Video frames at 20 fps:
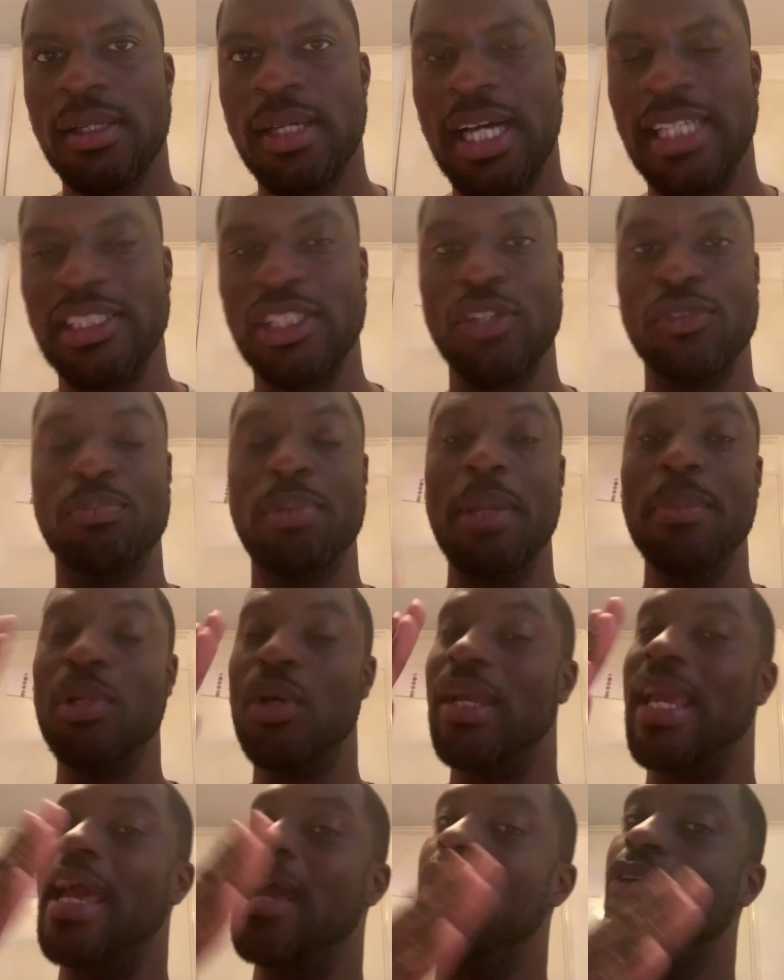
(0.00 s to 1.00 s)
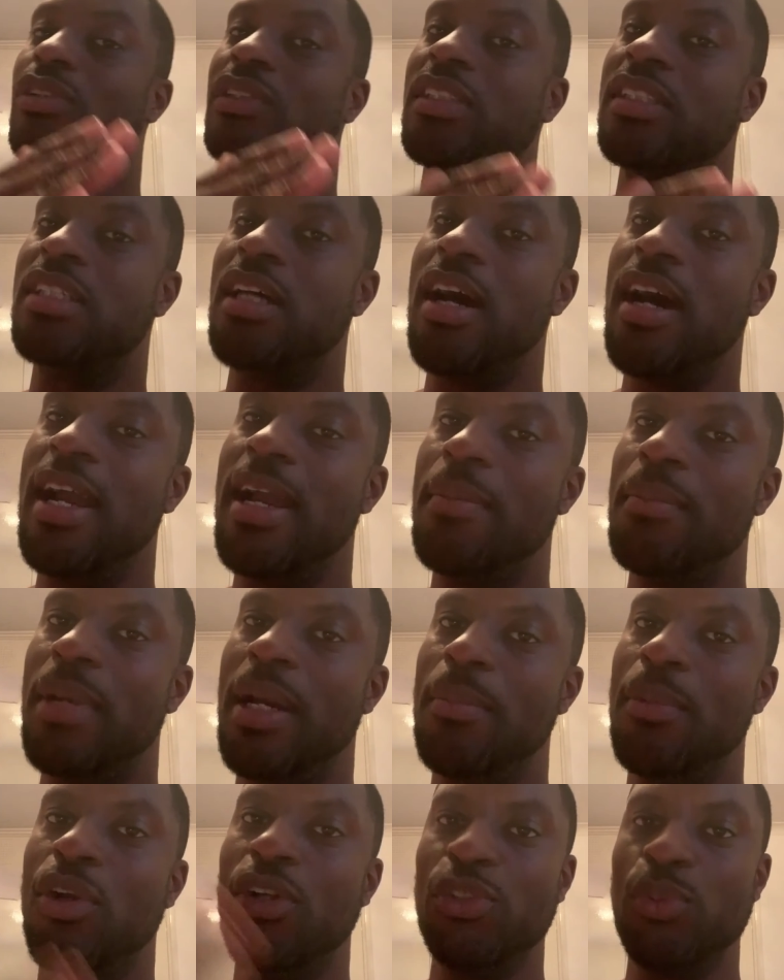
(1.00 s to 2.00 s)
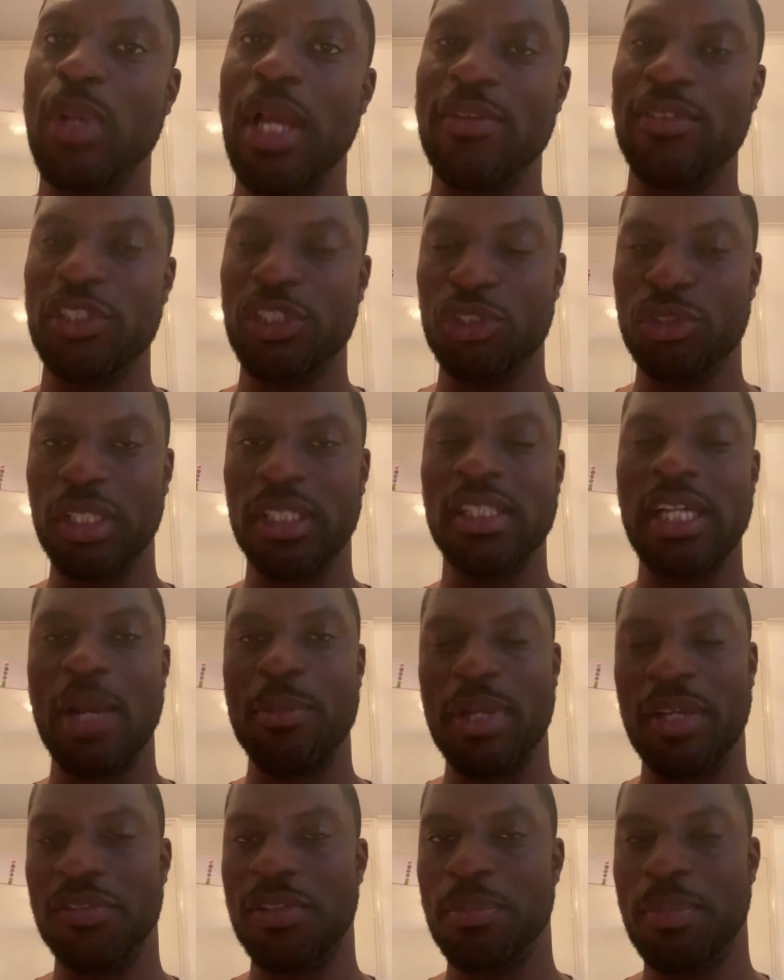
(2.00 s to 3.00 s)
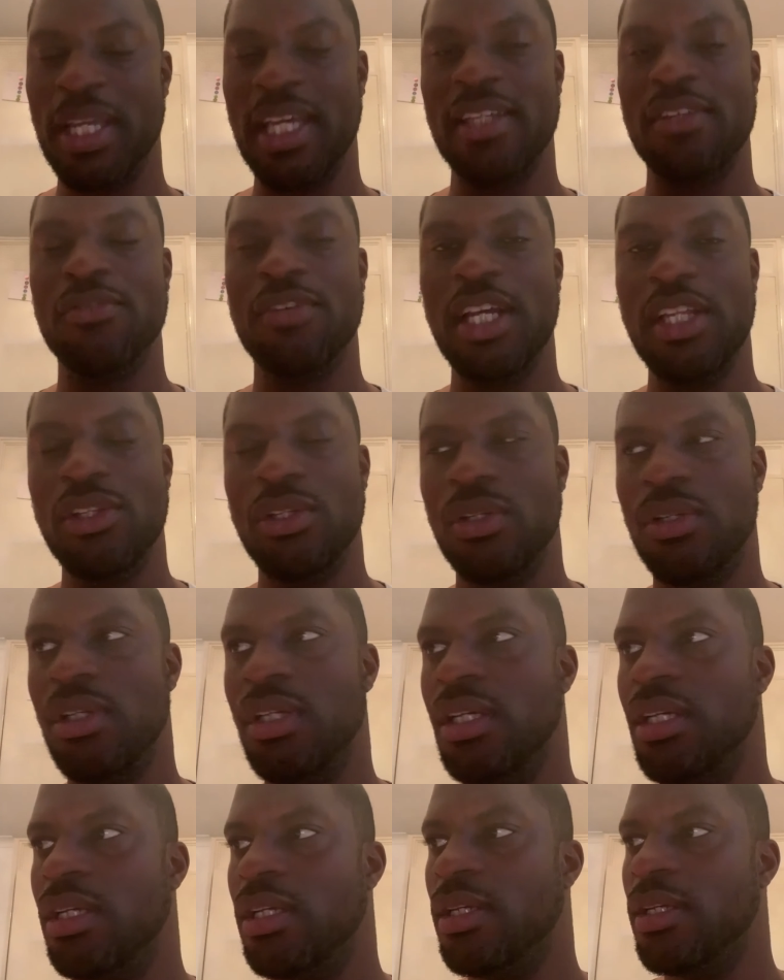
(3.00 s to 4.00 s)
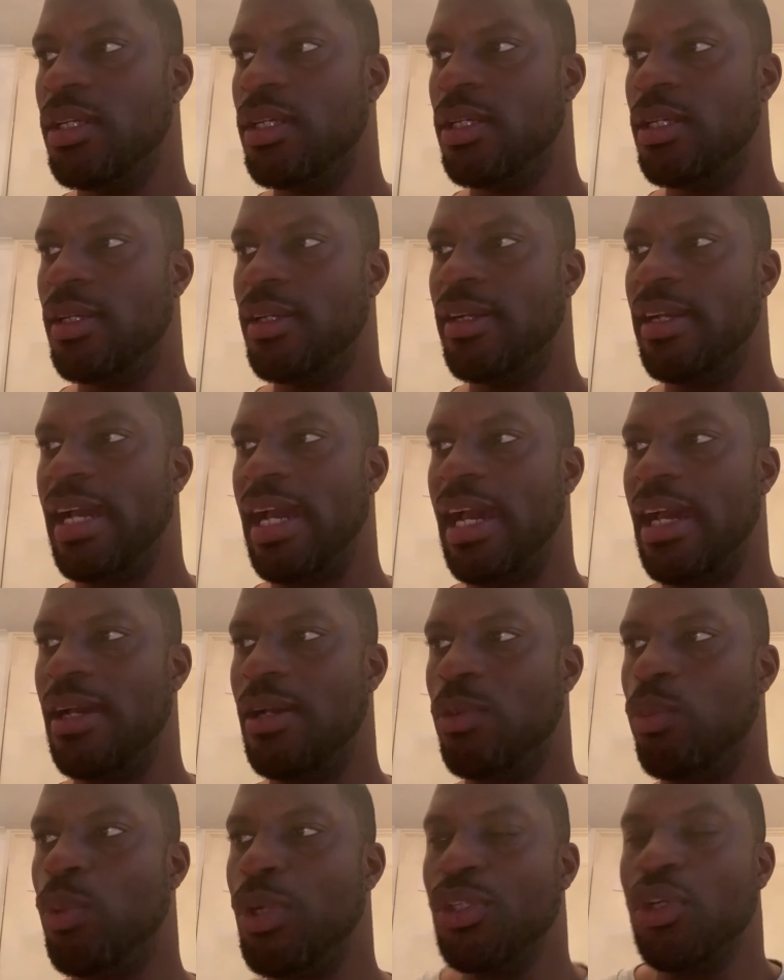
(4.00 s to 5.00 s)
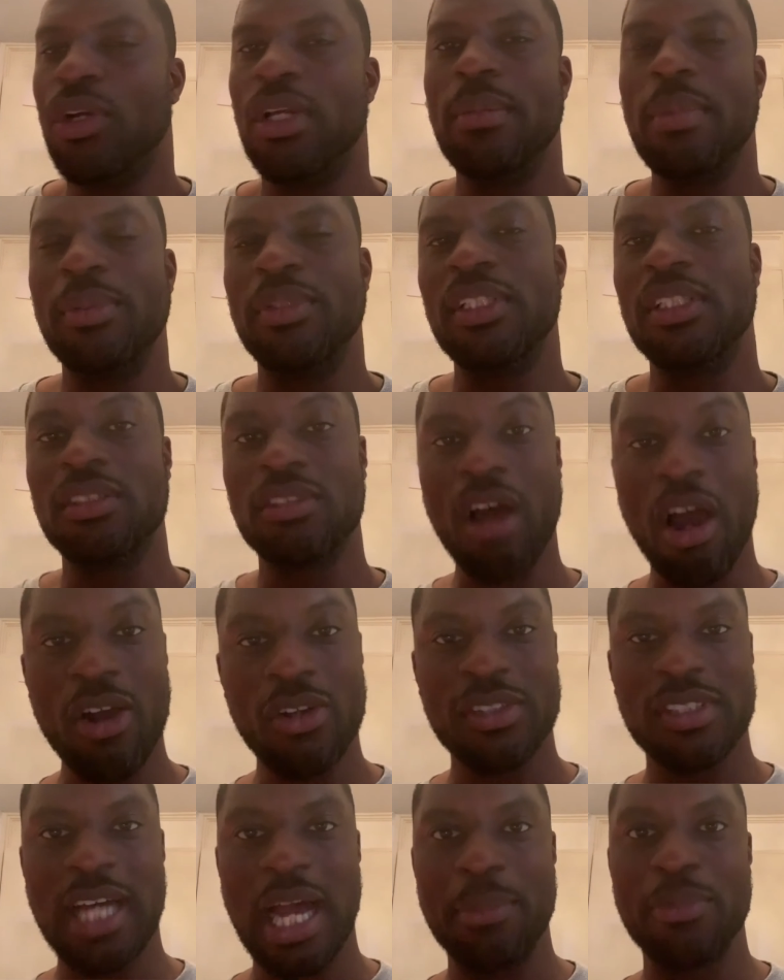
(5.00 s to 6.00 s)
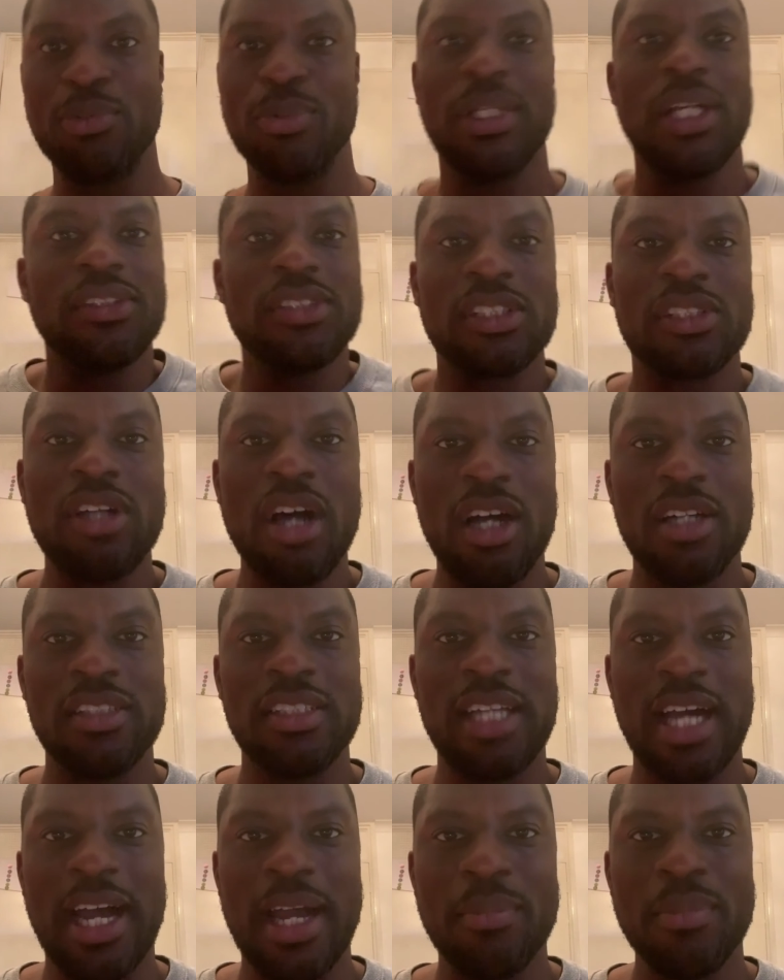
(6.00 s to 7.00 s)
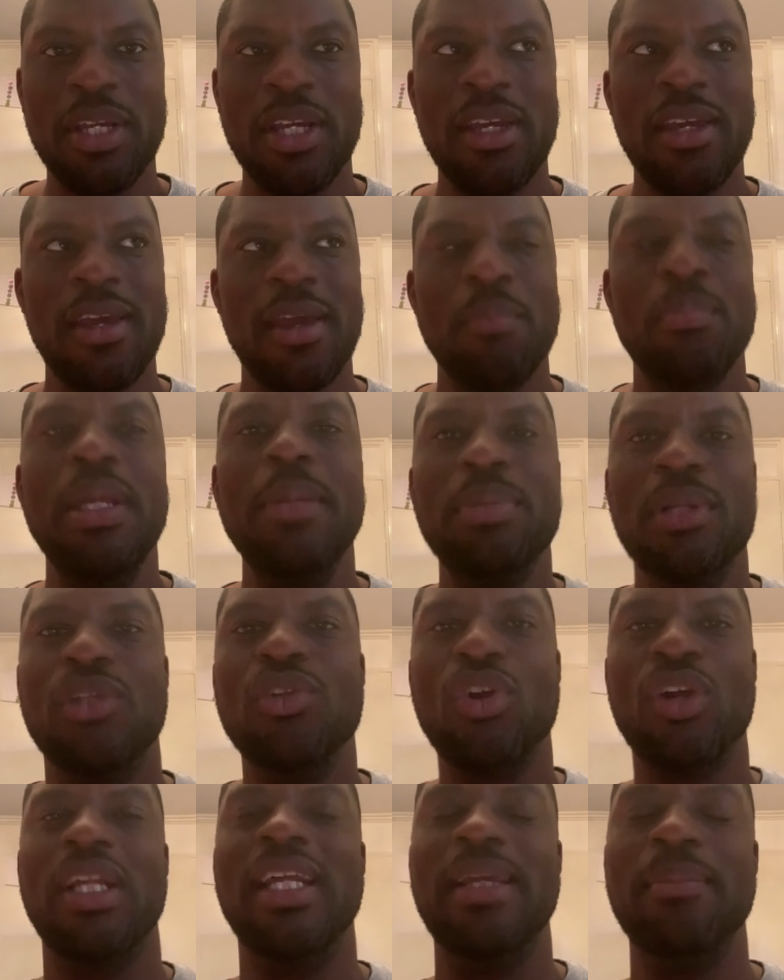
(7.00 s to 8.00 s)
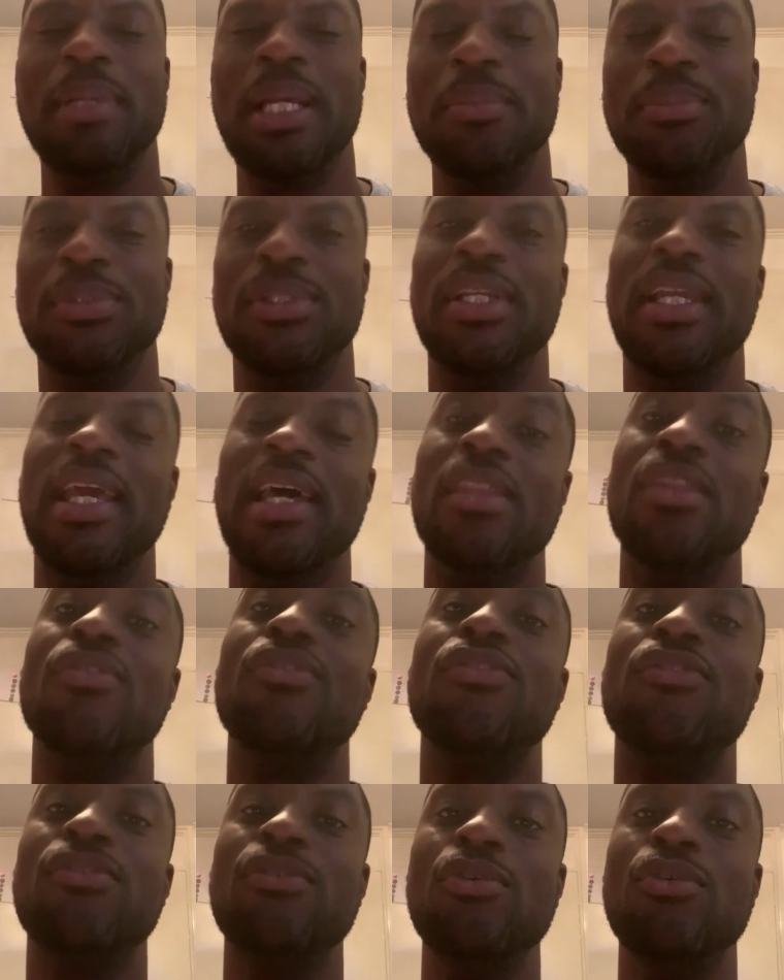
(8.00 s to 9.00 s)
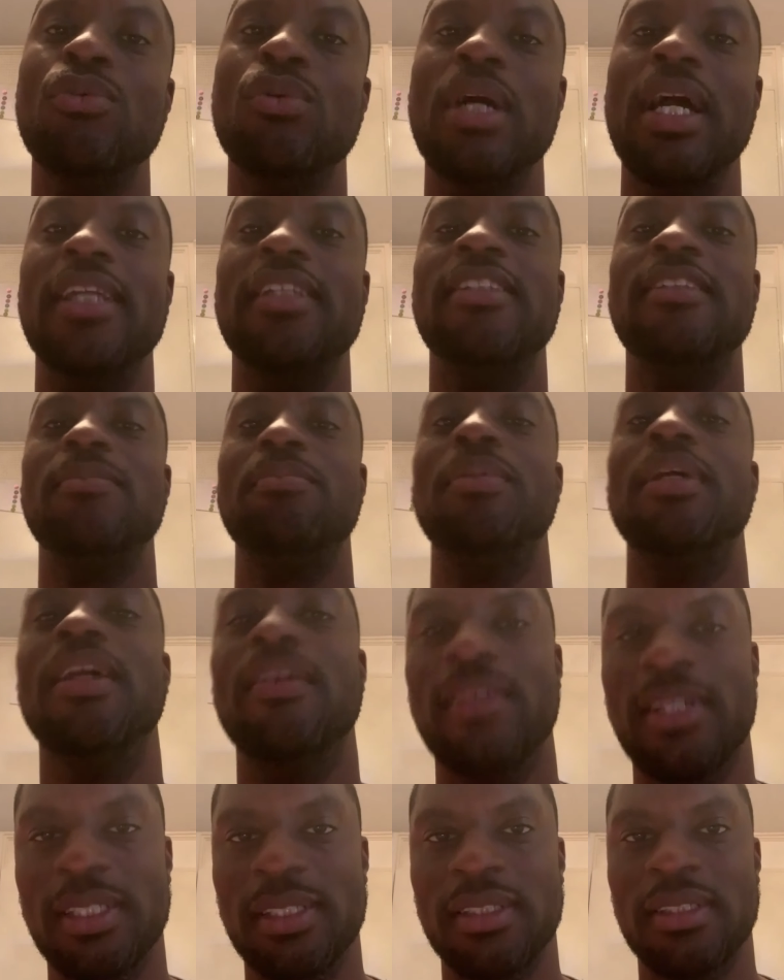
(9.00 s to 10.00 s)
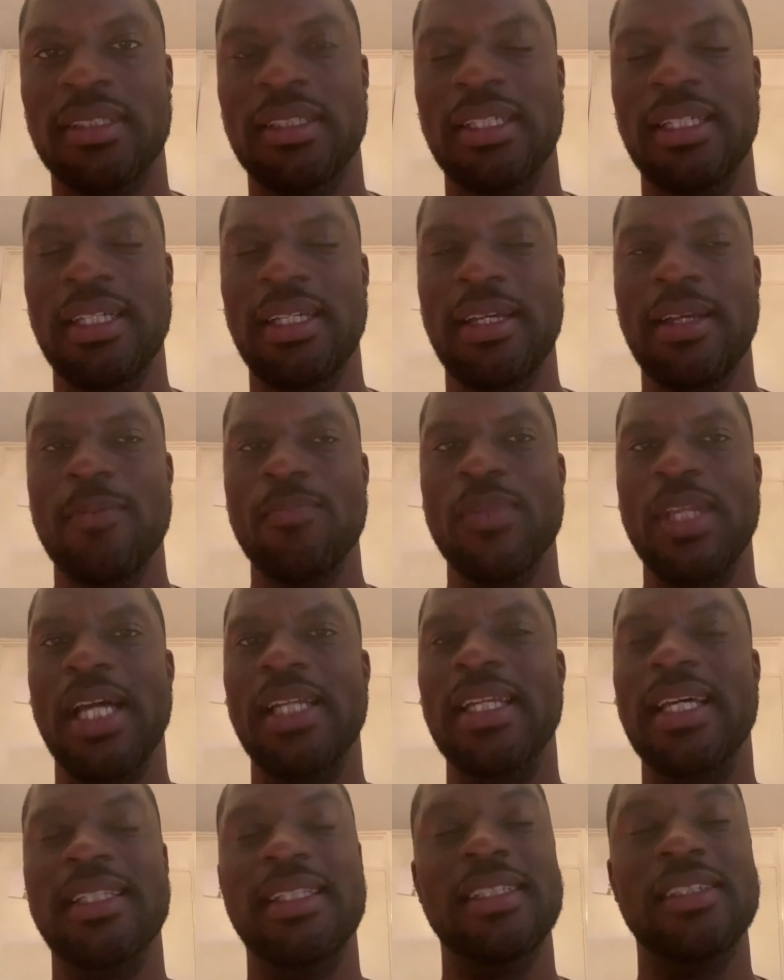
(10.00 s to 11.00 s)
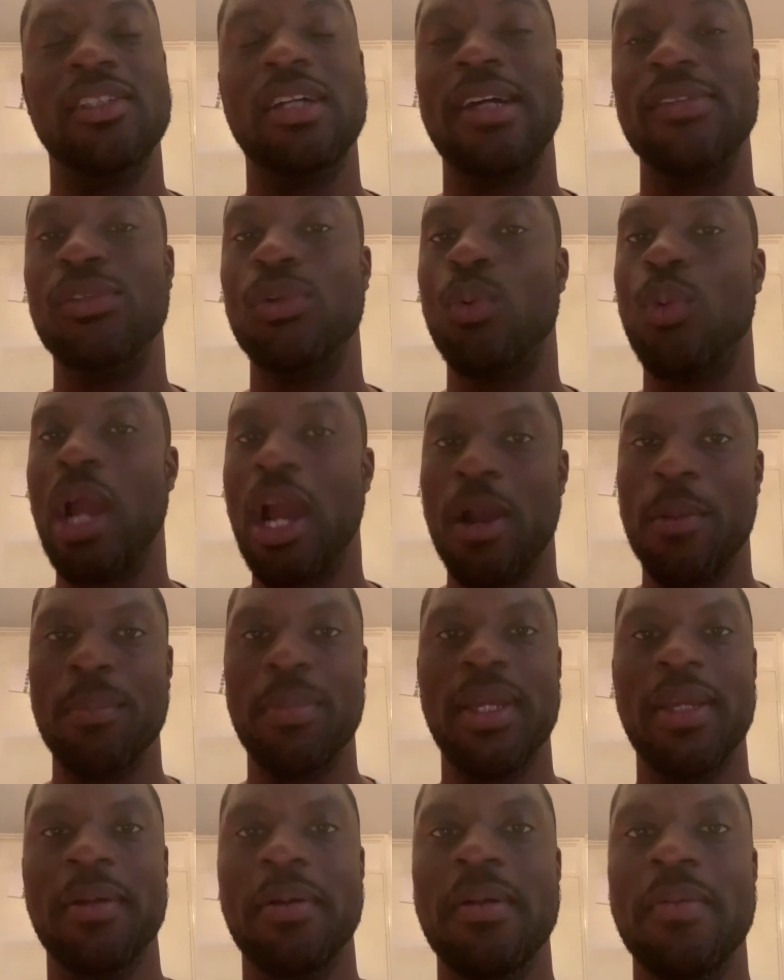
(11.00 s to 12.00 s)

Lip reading: And so if people don't get here on time, and because we have a strict time we have to be at the venue, we're not going to be able to start on time. If we don't start on time, people are not going to be able to get the full experience. And then it started to weigh on me.